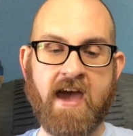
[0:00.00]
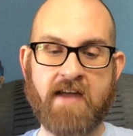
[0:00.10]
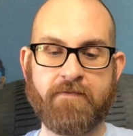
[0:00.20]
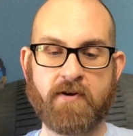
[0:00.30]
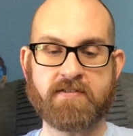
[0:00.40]

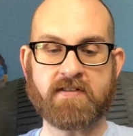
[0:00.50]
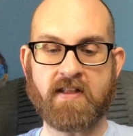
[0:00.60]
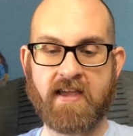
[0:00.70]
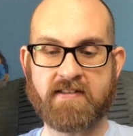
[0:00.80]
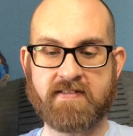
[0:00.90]
At first
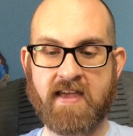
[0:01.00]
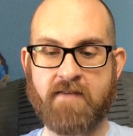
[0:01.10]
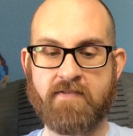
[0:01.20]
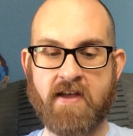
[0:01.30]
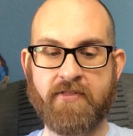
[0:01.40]
glance, they
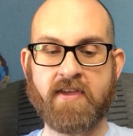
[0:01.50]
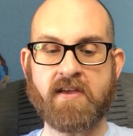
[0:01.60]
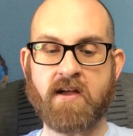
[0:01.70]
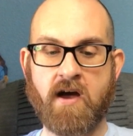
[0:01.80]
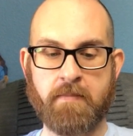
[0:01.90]
have nothing
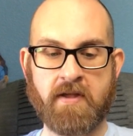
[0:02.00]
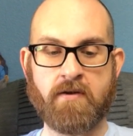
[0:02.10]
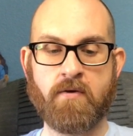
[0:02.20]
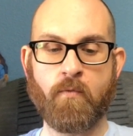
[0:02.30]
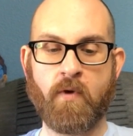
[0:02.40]
in
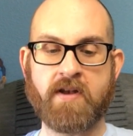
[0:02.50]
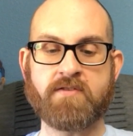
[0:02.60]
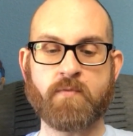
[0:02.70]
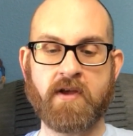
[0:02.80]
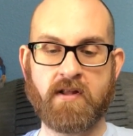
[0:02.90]
common. One
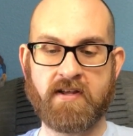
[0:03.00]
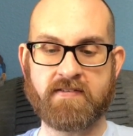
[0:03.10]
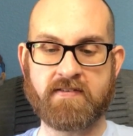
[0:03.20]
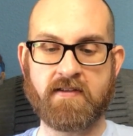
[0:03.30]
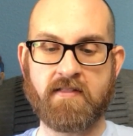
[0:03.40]
is
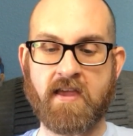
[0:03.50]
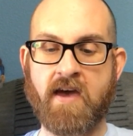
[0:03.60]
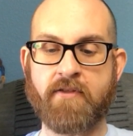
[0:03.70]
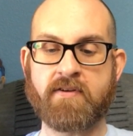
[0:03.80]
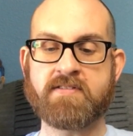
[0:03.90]
realist, the
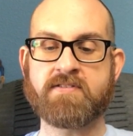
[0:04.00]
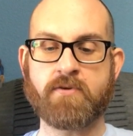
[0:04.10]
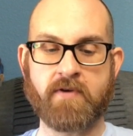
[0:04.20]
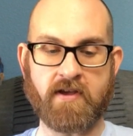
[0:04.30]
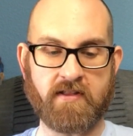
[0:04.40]
other is
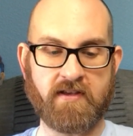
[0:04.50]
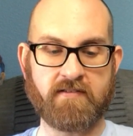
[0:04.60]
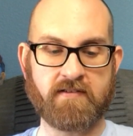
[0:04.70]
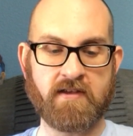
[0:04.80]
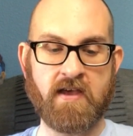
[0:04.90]

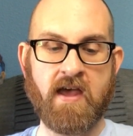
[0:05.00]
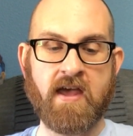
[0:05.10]
surrealist.